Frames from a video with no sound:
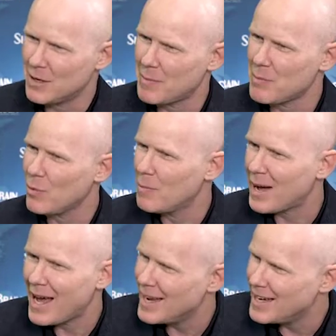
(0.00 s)
People will
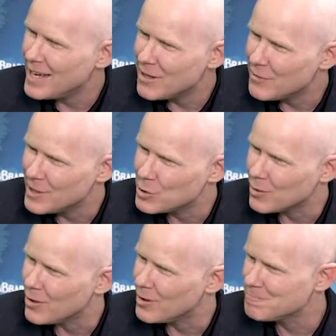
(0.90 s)
buy an
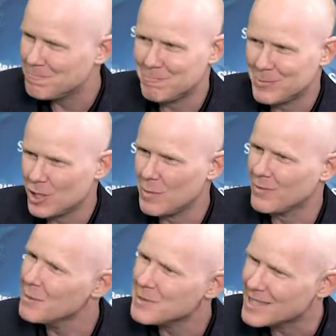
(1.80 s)
individual tube of
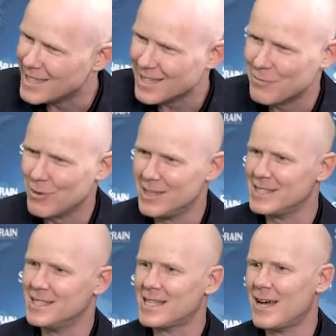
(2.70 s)
lipstick, for instance.